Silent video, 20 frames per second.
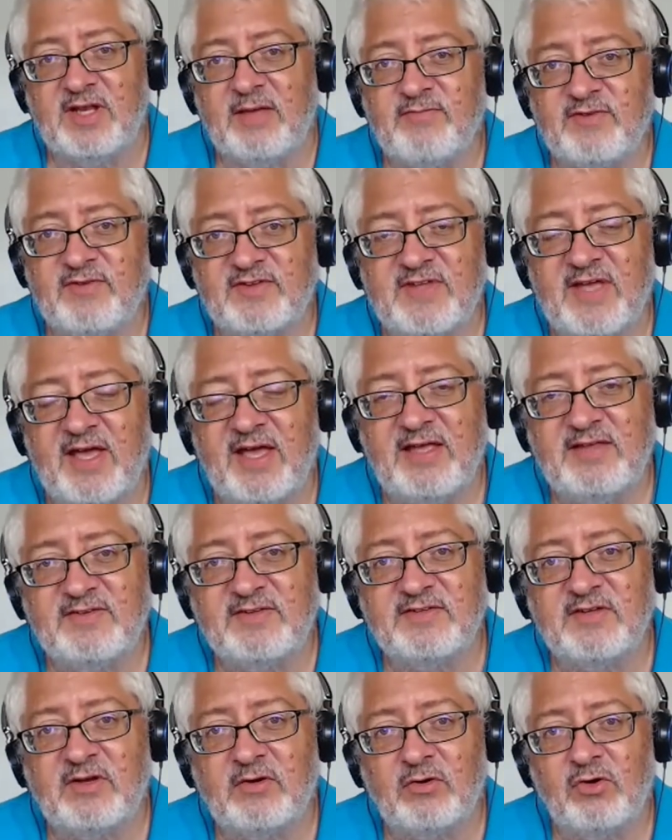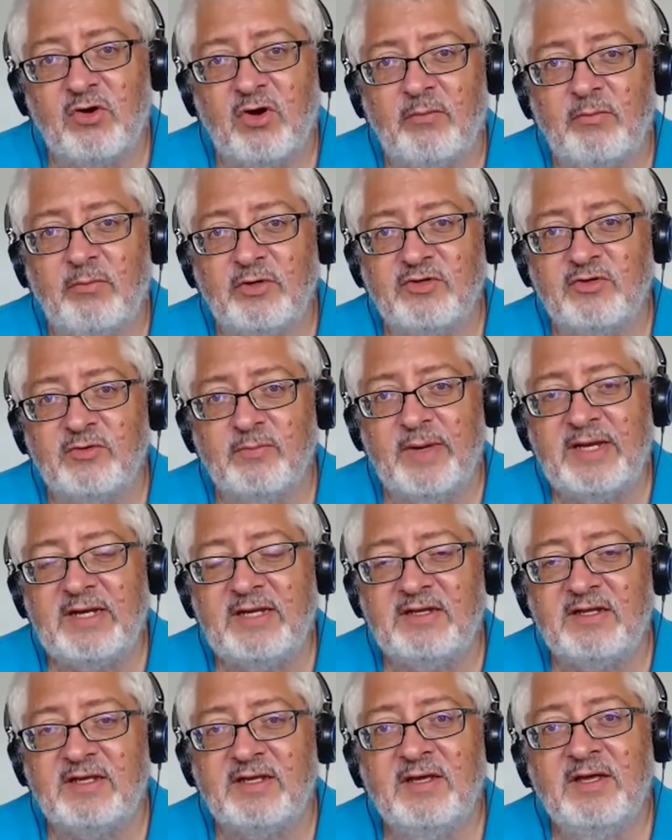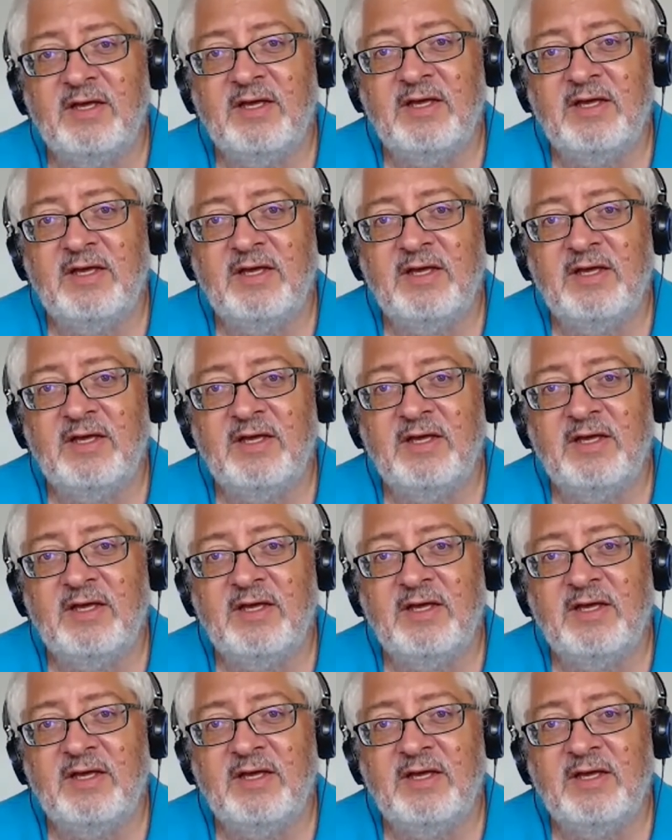emphasizes our common humanity.